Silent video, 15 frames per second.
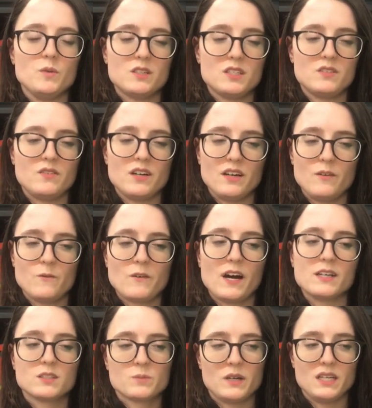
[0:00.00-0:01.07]
which is very
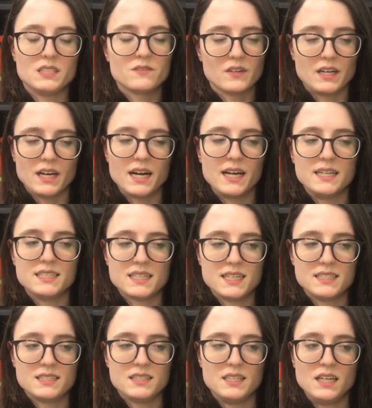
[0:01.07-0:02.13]
fast paced, very high
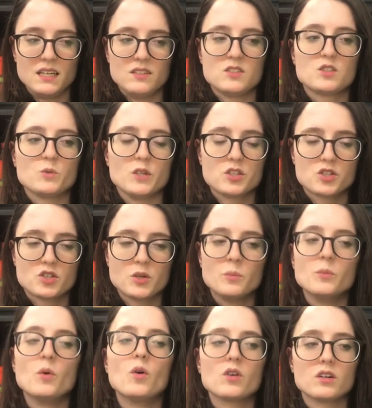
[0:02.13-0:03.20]
intensity, and switched to
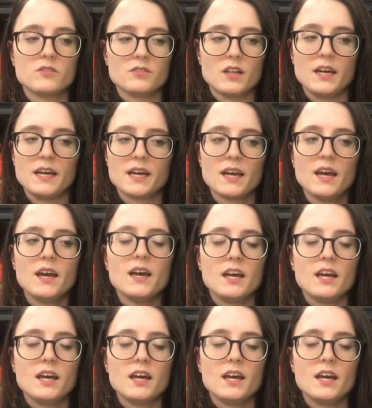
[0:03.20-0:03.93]
more of like